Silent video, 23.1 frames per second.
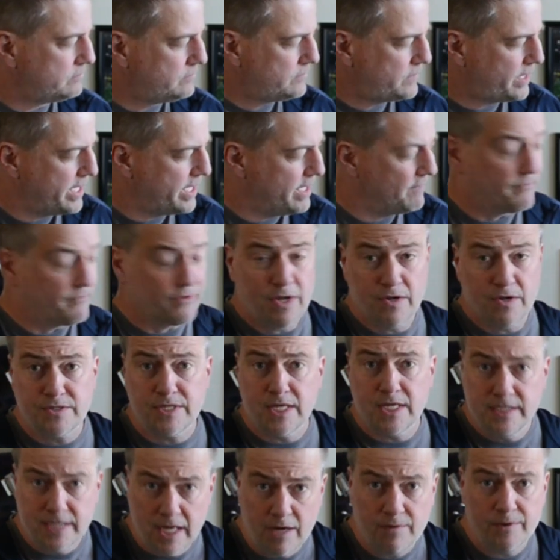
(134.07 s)
And for those
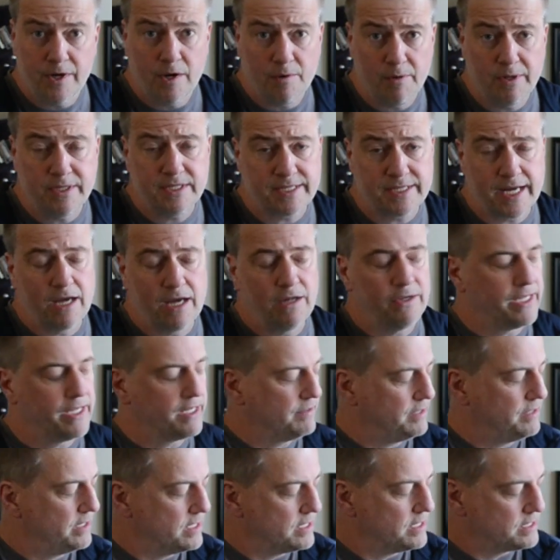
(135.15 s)
that don't know what scale length
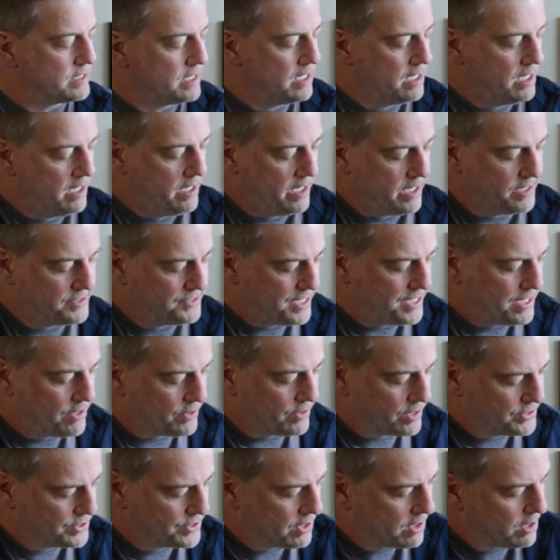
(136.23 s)
is, a standard
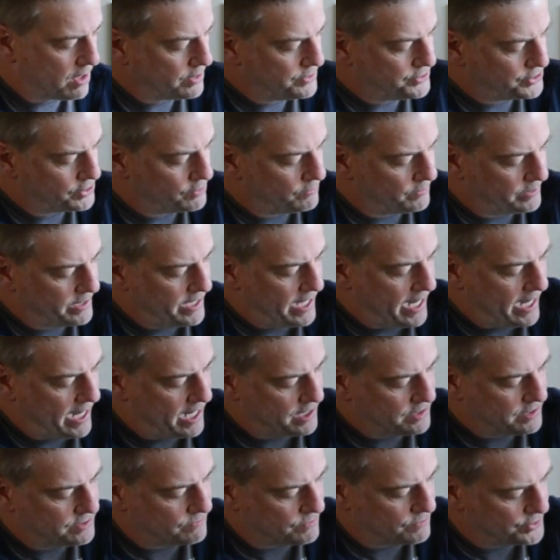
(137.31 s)
guitar generally
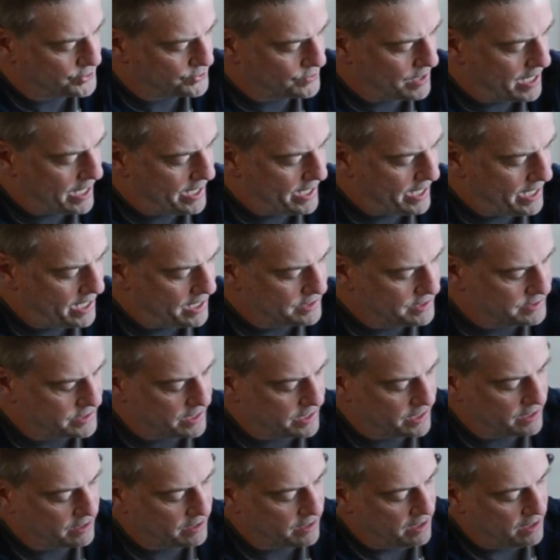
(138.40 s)
has, or a Strat has,
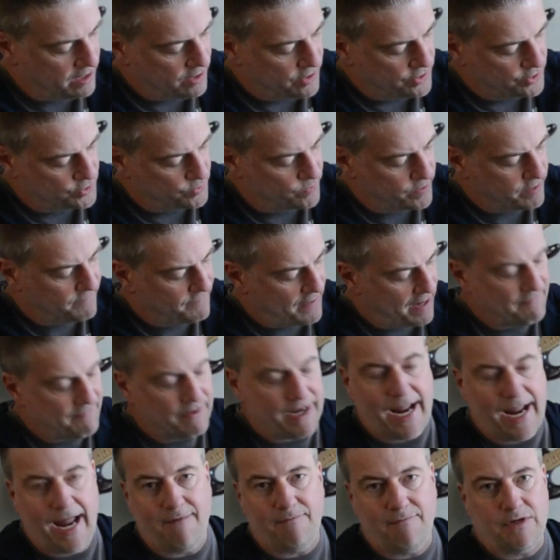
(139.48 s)
a
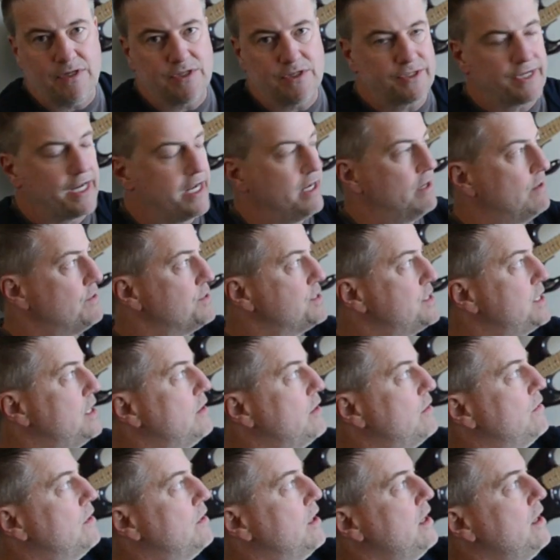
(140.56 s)
25.5 inch scale.
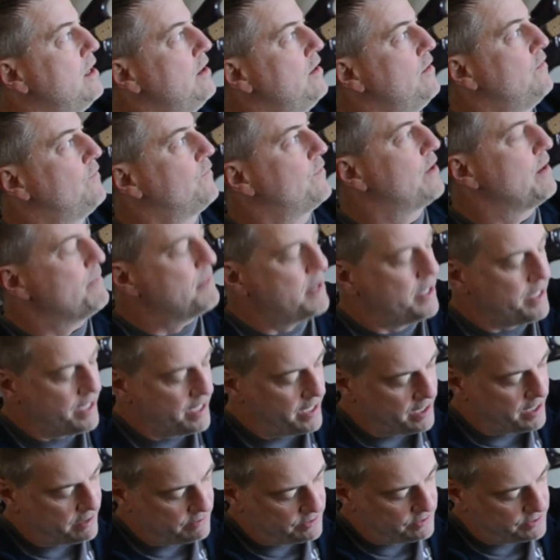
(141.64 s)
So from the
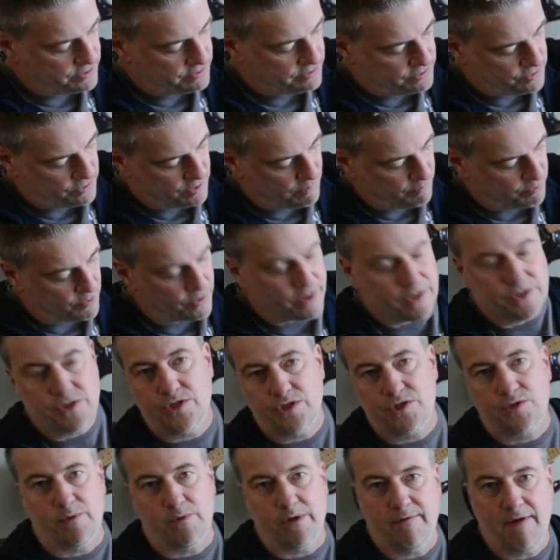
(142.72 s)
nut to the bridge, it's
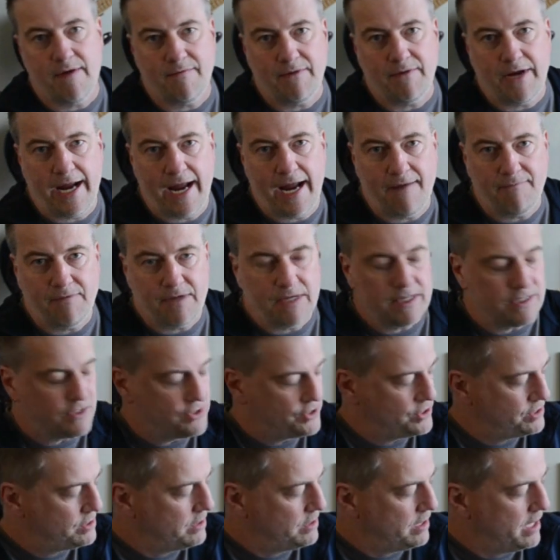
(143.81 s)
25.5
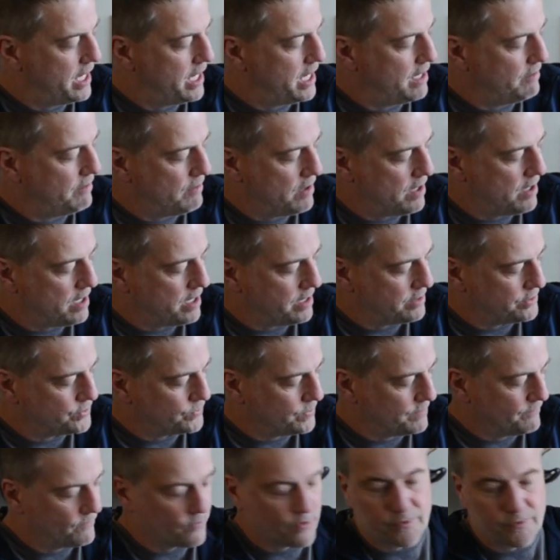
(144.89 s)
inch. On
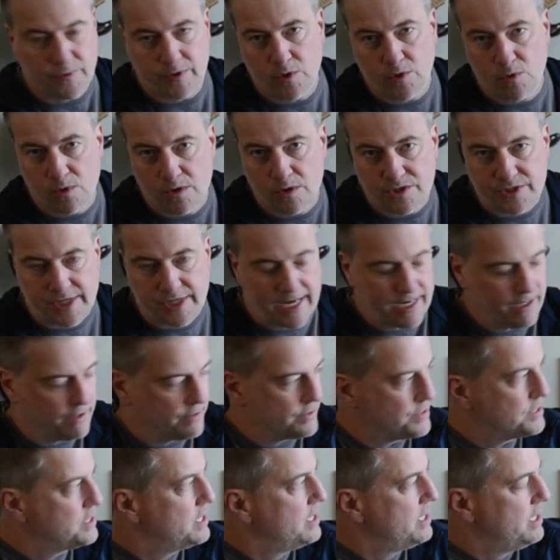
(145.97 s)
24 3/4
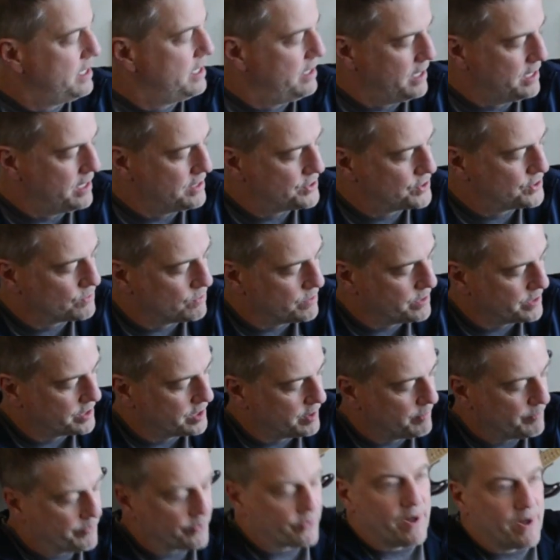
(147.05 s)
scales, it's sort of
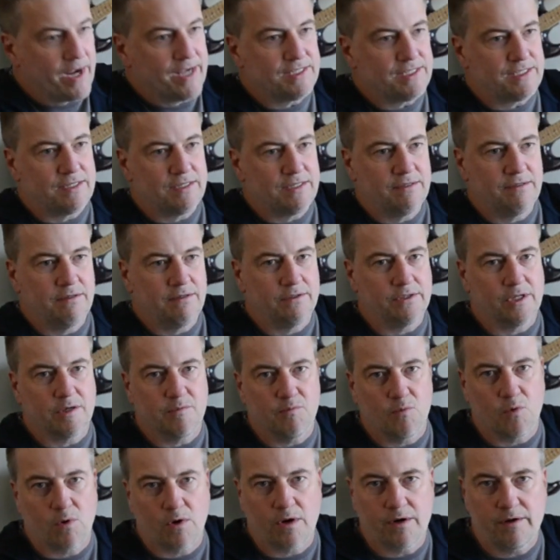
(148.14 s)
compressed a little
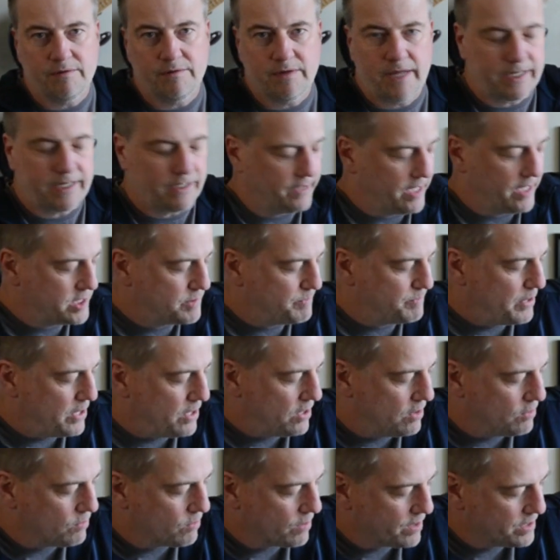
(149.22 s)
more, like a Les
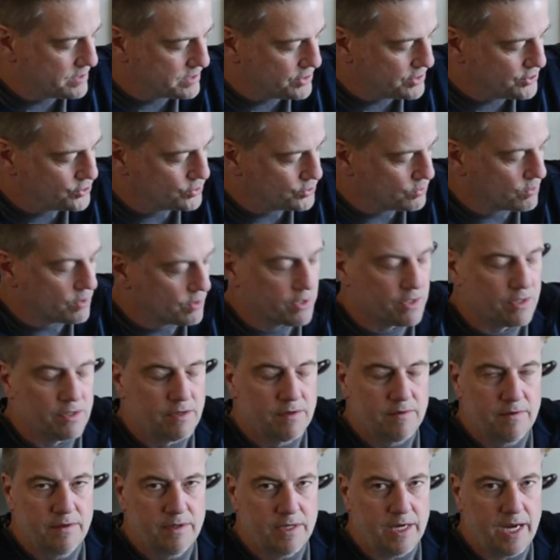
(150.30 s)
Paul, where it's a shorter
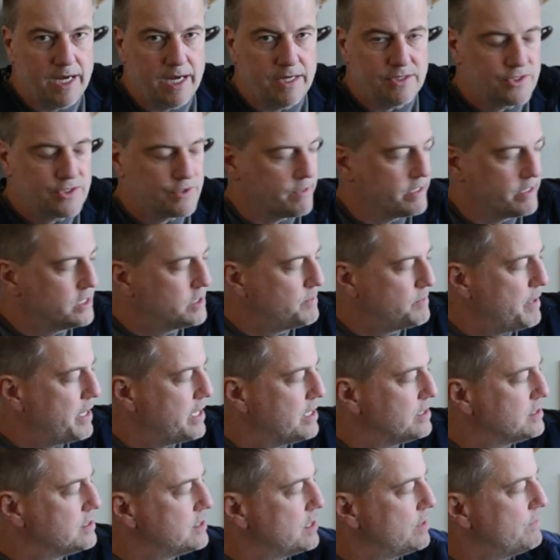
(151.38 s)
string
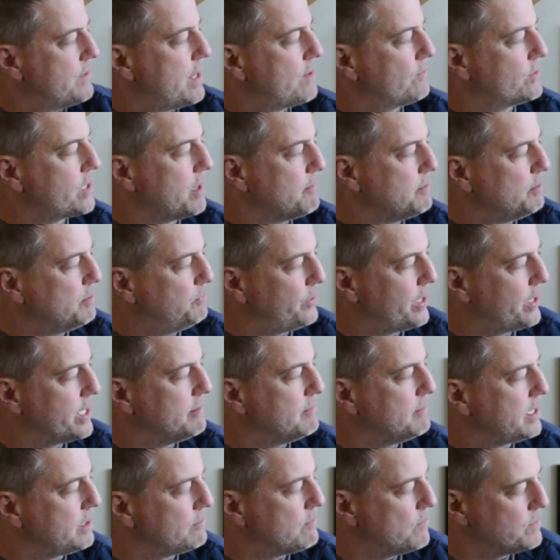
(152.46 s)
span. So that'll come into play in a
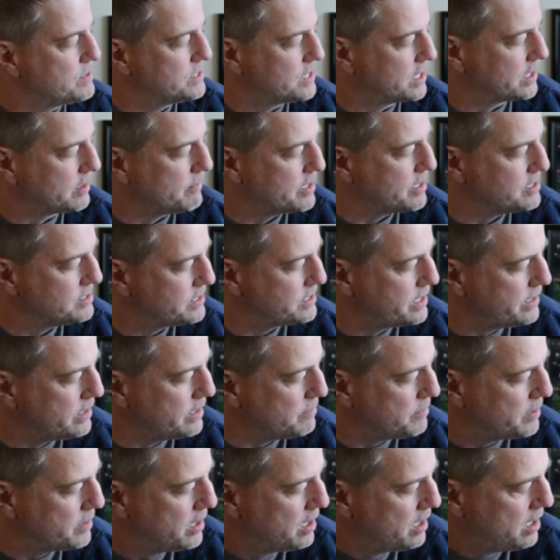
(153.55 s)
minute when we talk about
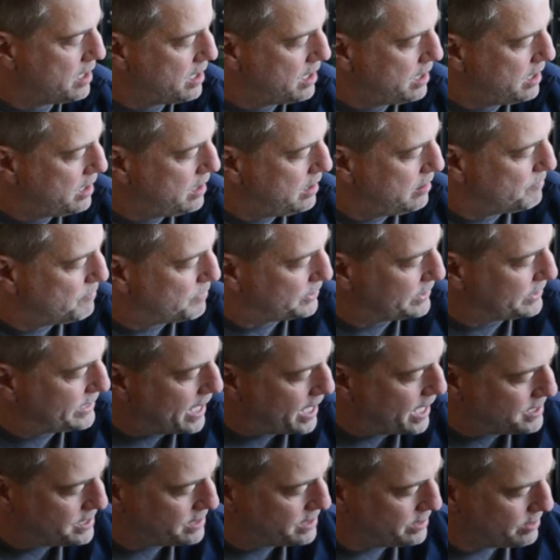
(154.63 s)
setup. But the
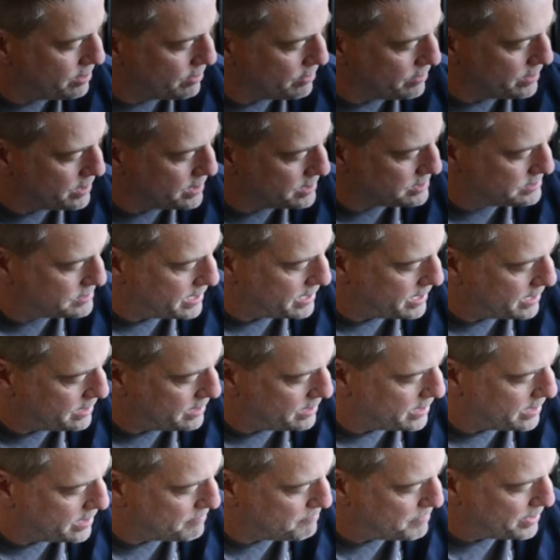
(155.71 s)
idea here is that
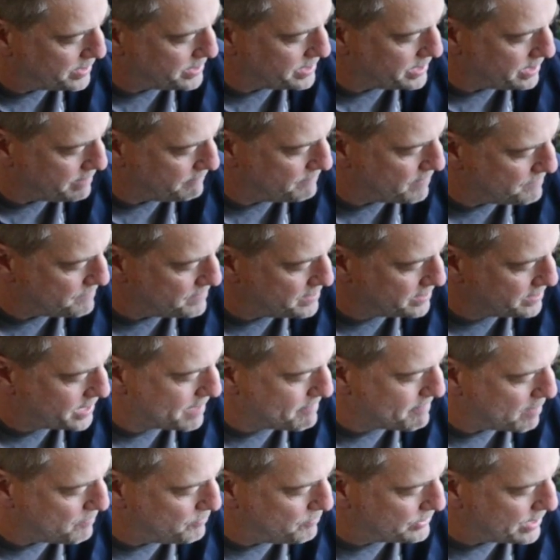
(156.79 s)
Buddy and Vivian came
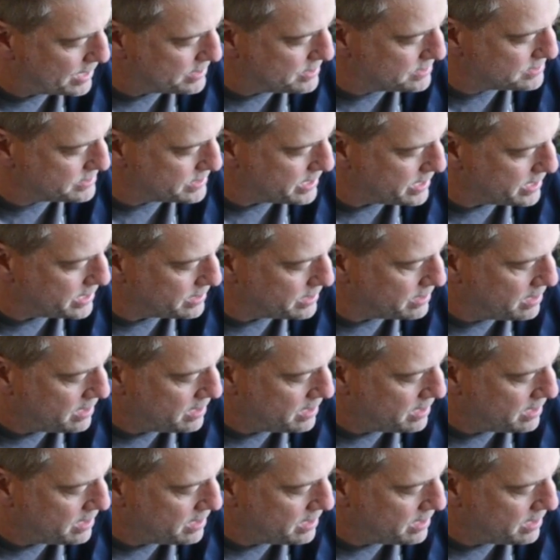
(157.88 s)
up with that design.